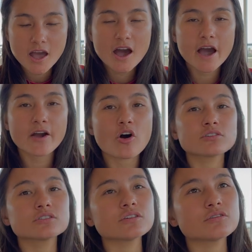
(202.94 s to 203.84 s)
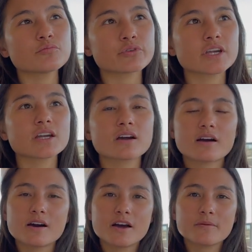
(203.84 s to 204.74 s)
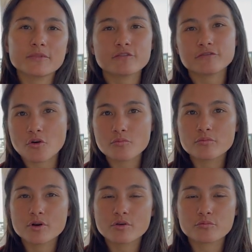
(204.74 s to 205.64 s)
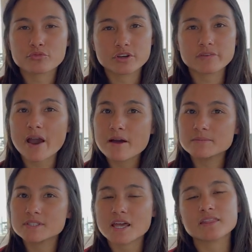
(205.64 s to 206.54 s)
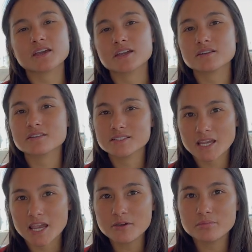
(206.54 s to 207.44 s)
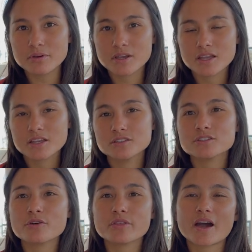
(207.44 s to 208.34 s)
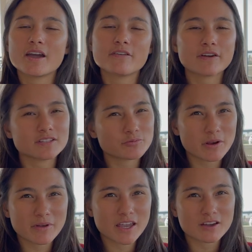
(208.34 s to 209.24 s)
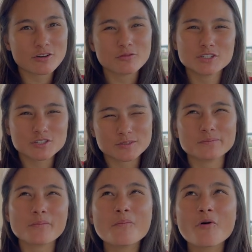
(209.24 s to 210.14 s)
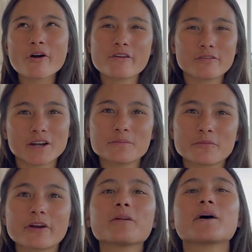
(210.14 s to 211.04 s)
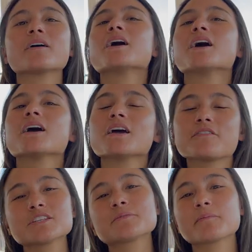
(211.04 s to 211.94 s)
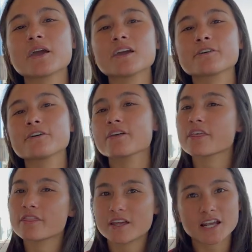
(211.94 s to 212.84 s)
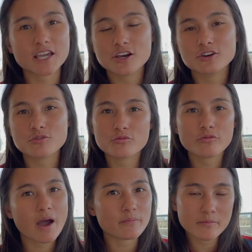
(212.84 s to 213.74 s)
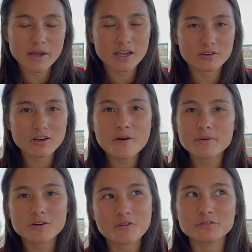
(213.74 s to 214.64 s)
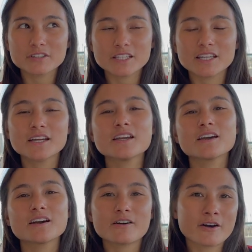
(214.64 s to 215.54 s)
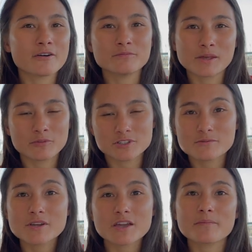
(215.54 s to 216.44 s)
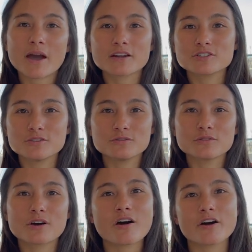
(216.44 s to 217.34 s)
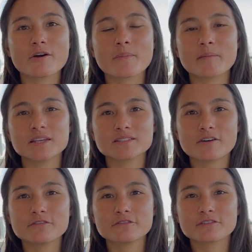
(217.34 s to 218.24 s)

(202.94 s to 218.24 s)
I also bring the foam pre-wraps and then tape, so that if I sprain my ankle, which is more of what I'm worried about, if I sprain my ankle, then I can wrap my ankle up and hopefully be able to make it back to the car by myself.